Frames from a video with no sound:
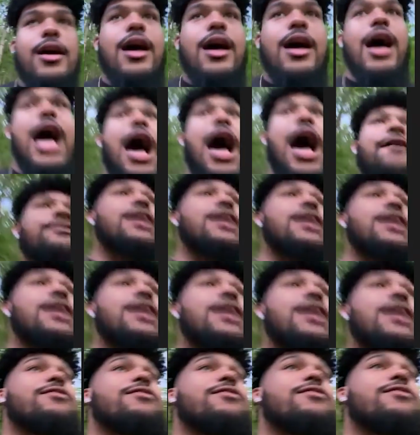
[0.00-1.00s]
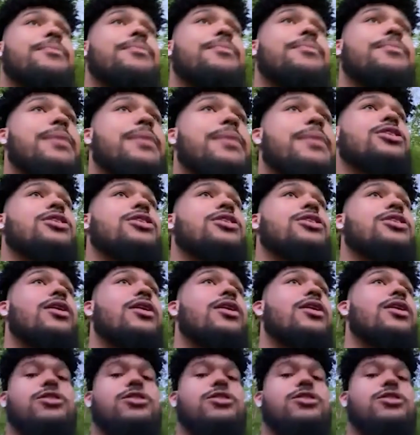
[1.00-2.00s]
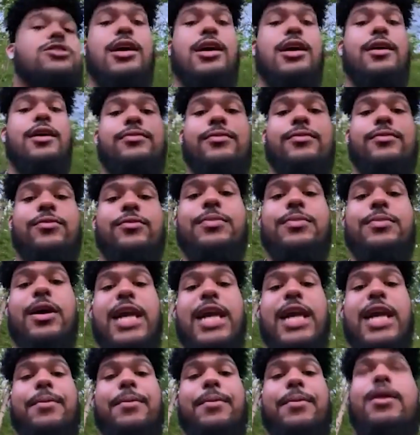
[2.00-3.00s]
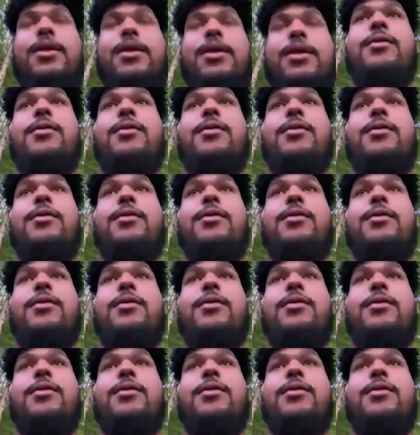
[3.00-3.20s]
I've never been to an actual football game at Paul Brown.